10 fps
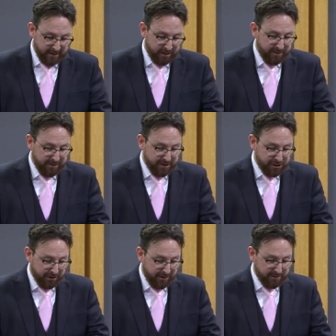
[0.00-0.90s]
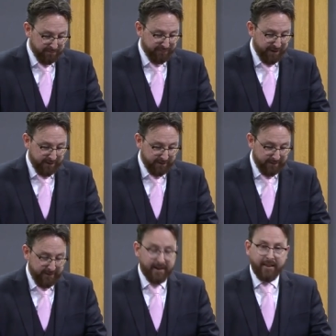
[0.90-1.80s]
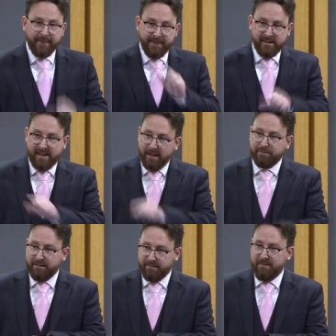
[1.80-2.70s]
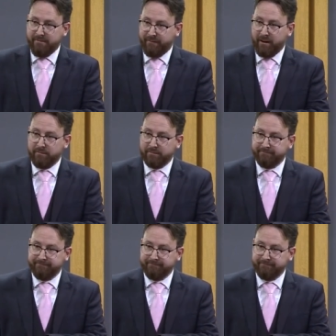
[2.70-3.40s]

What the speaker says: Community Journalism Fund. This helped him keep afloat.